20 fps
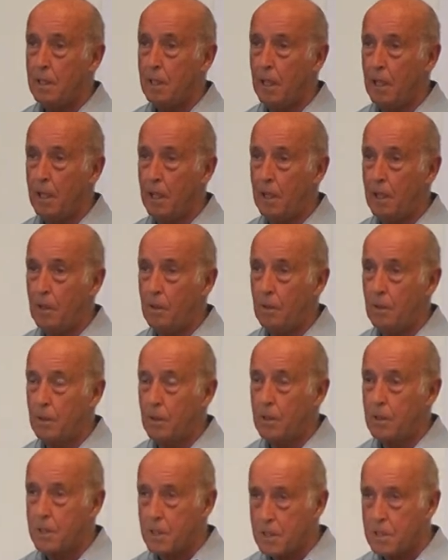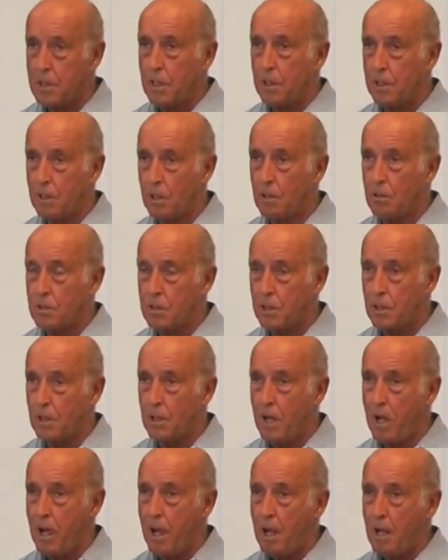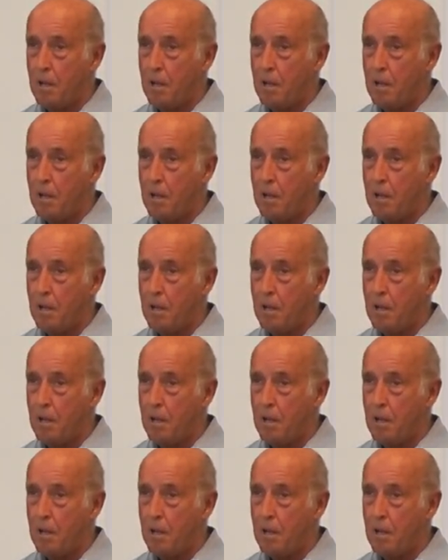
uh, Christian culture,